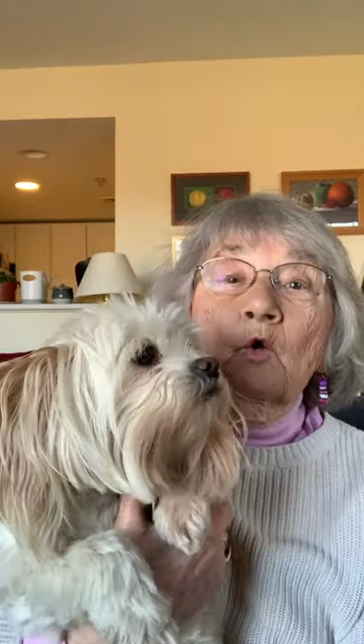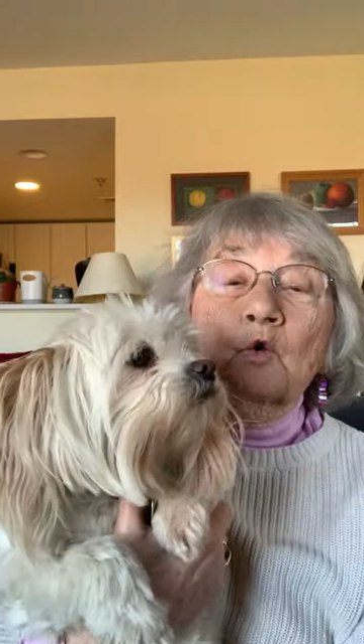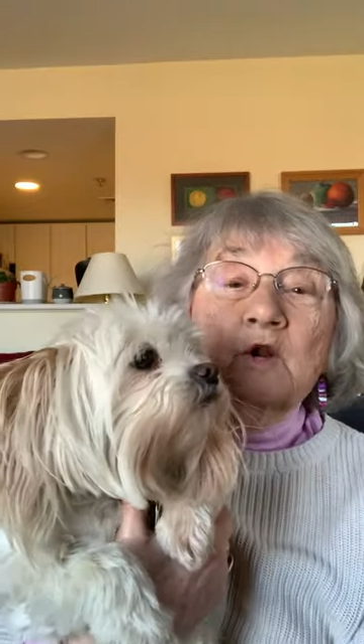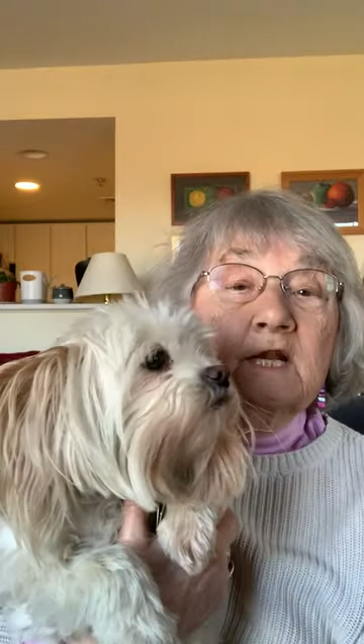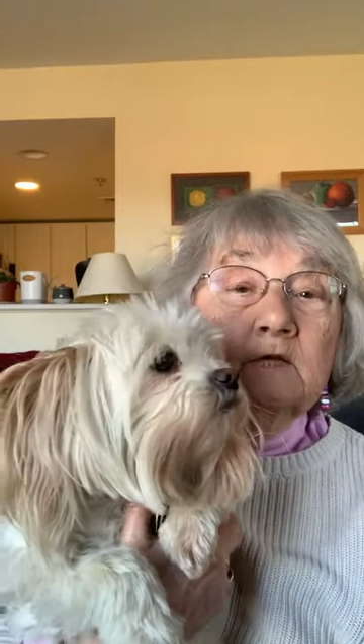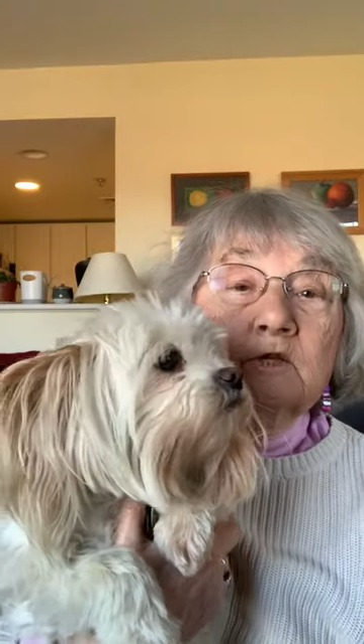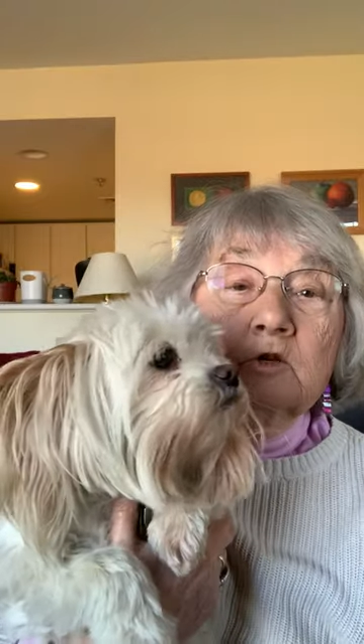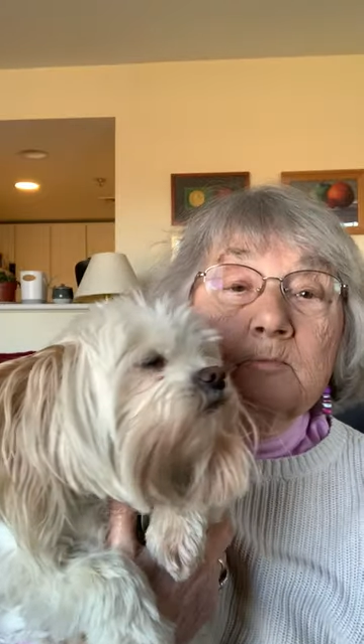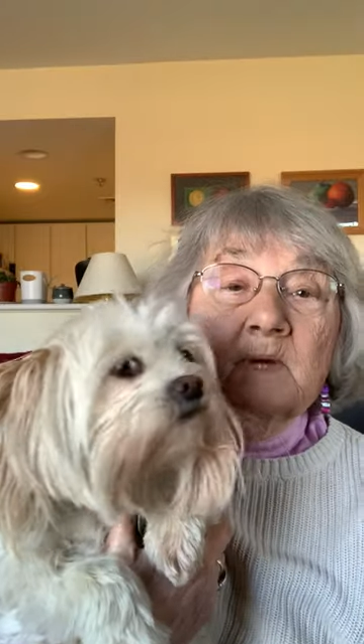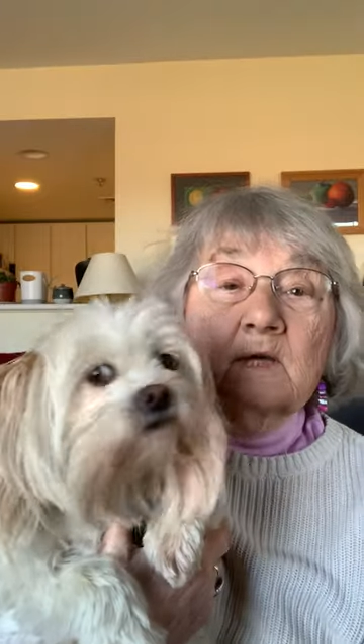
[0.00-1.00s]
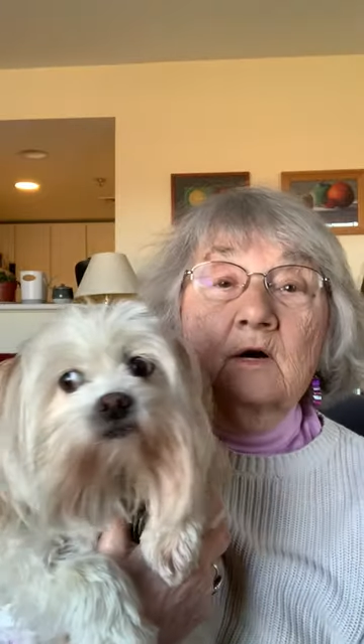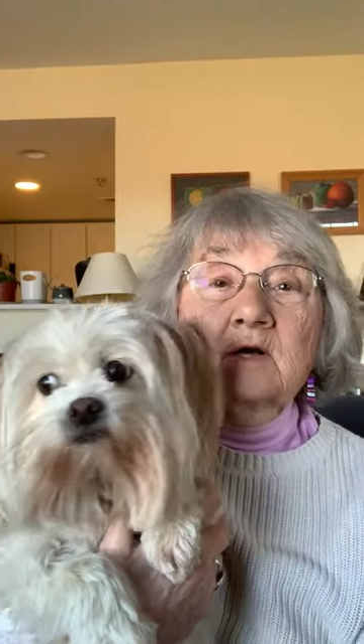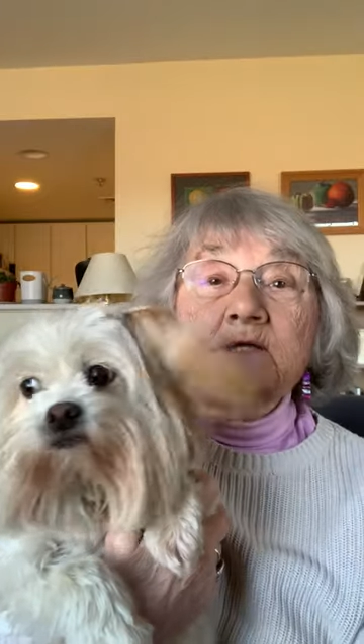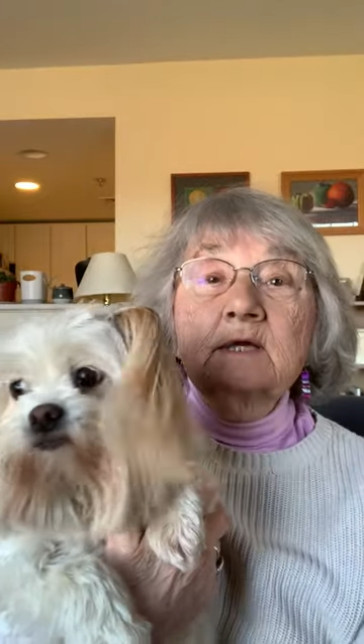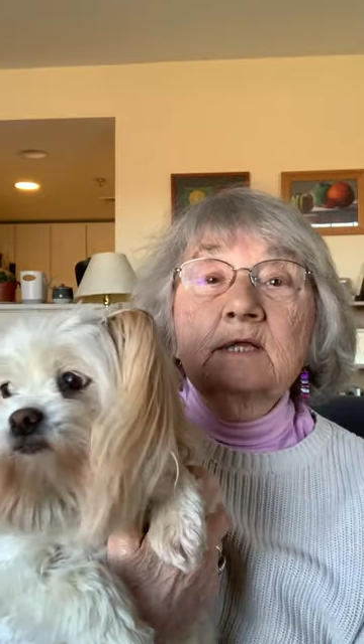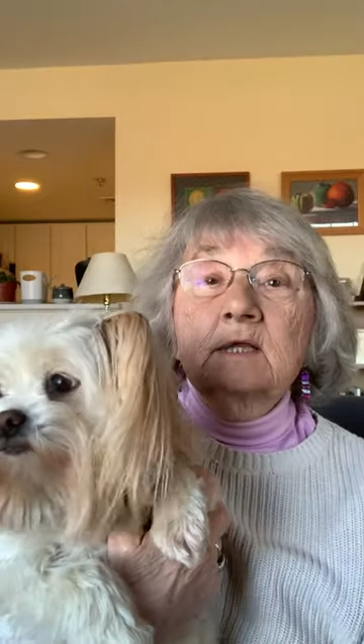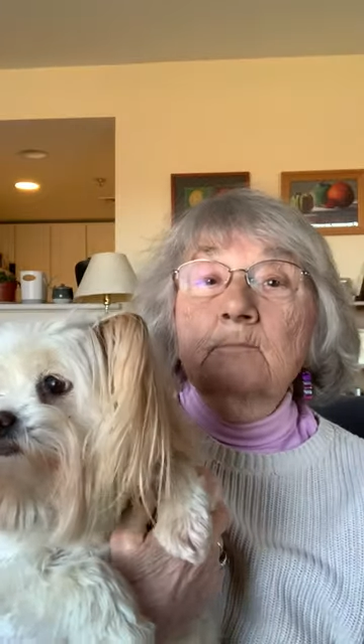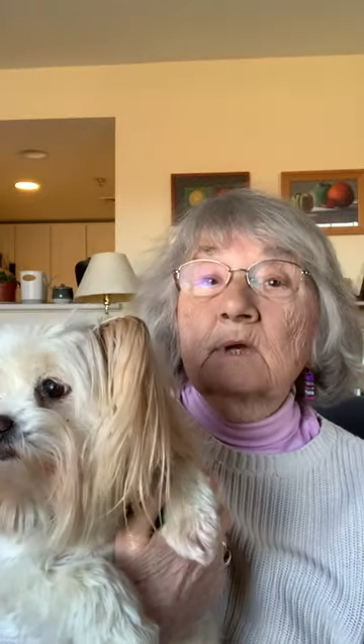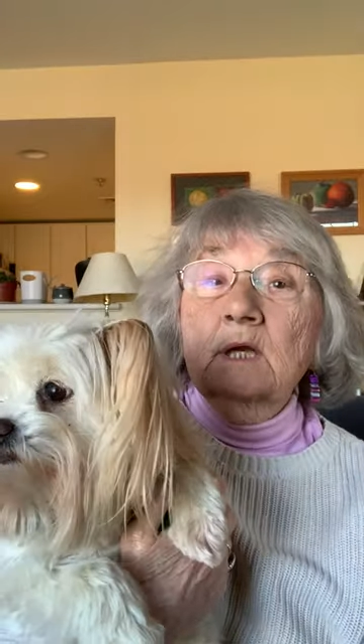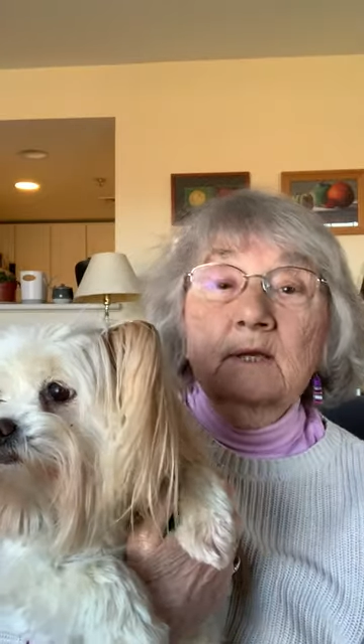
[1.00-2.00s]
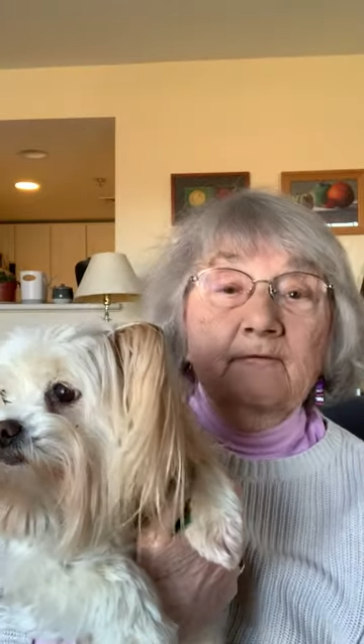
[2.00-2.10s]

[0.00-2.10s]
greeting you because in the middle